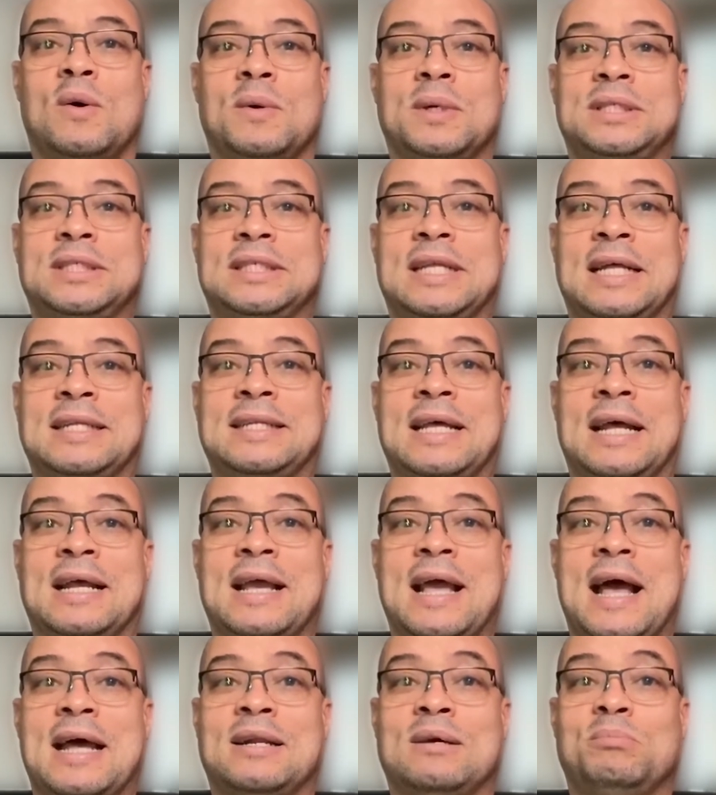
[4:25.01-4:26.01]
It's not that
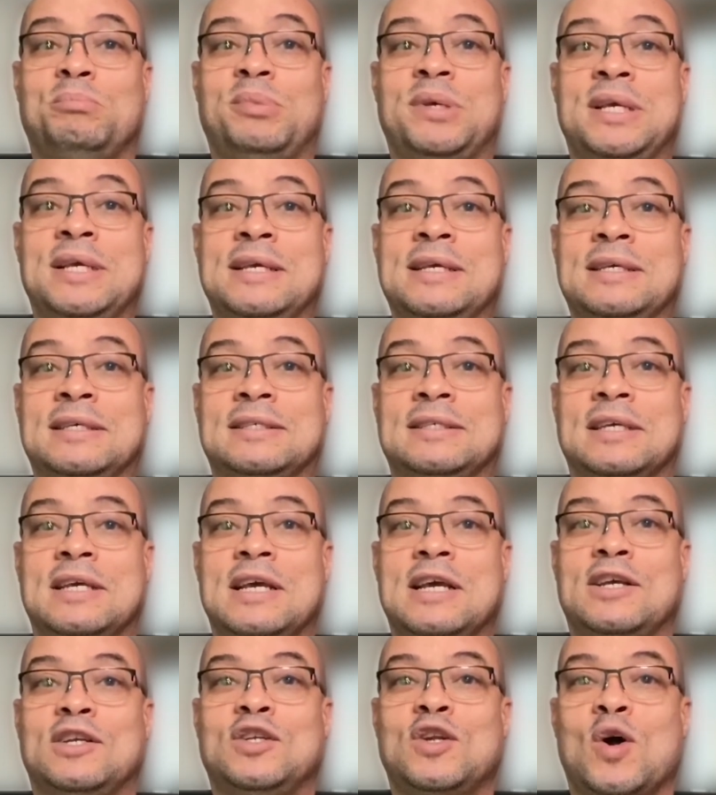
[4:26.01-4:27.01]
kind of peace.
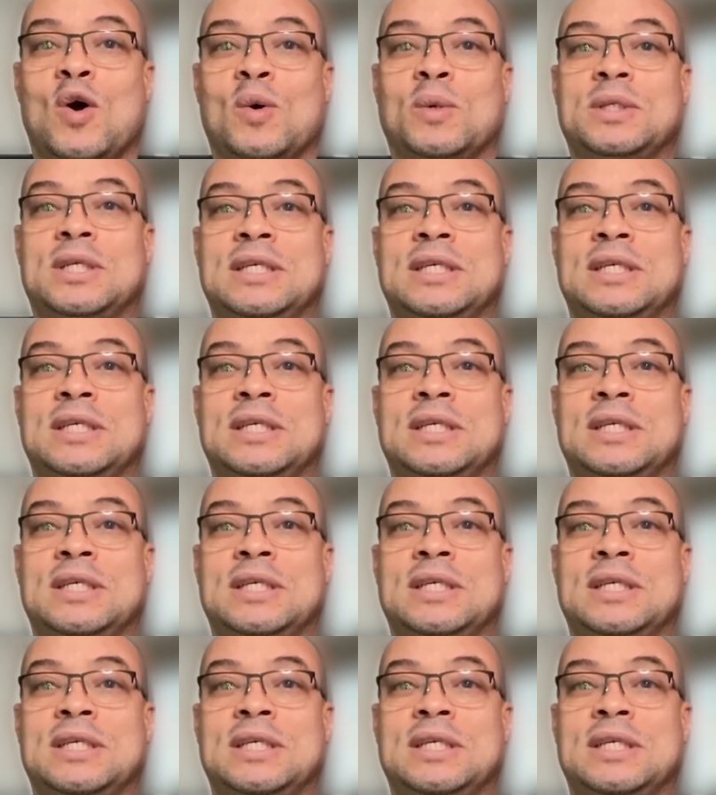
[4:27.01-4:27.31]
No,